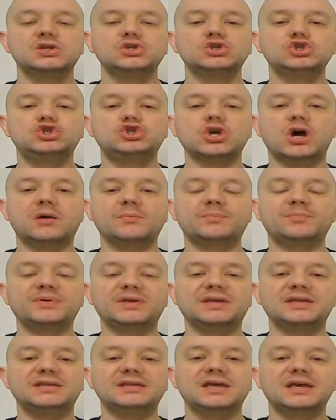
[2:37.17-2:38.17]
Jump
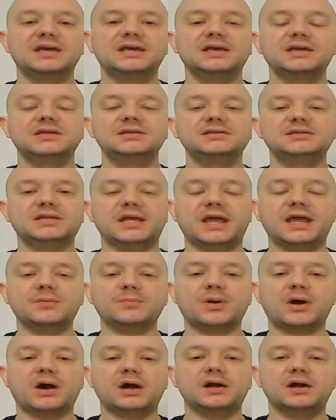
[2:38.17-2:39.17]
in, take
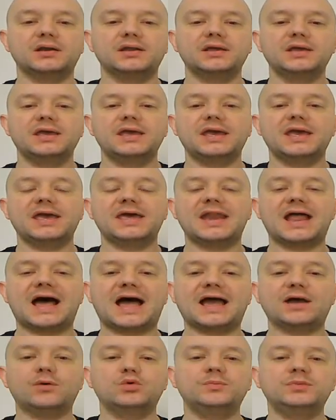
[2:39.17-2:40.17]
part. And
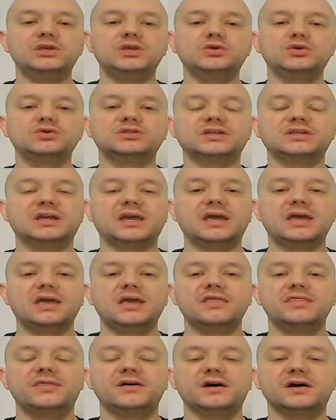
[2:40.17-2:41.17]
I will be using
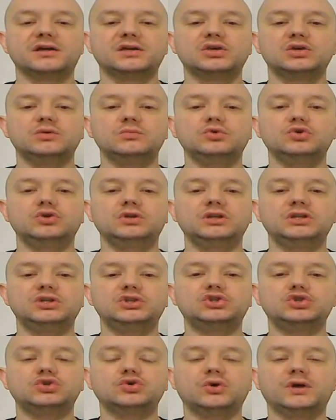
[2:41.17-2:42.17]
the community's
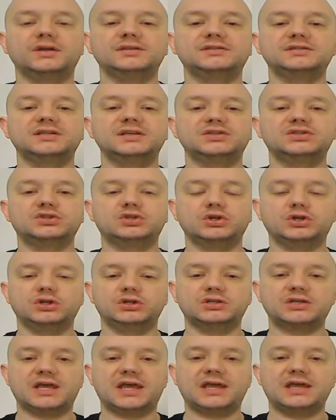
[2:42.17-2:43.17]
choice this
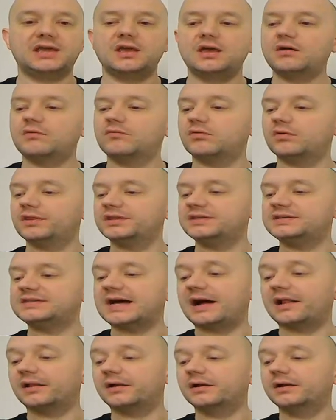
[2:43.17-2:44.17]
Thursday for the
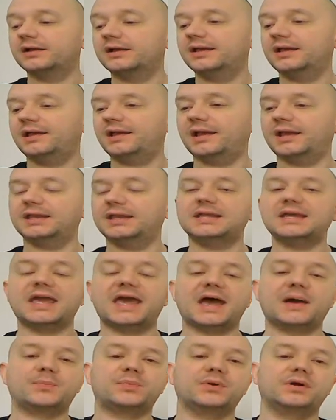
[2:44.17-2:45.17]
dollar
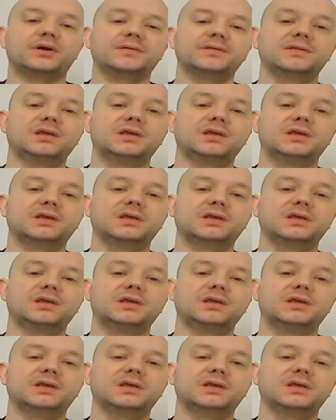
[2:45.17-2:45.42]
handicapper.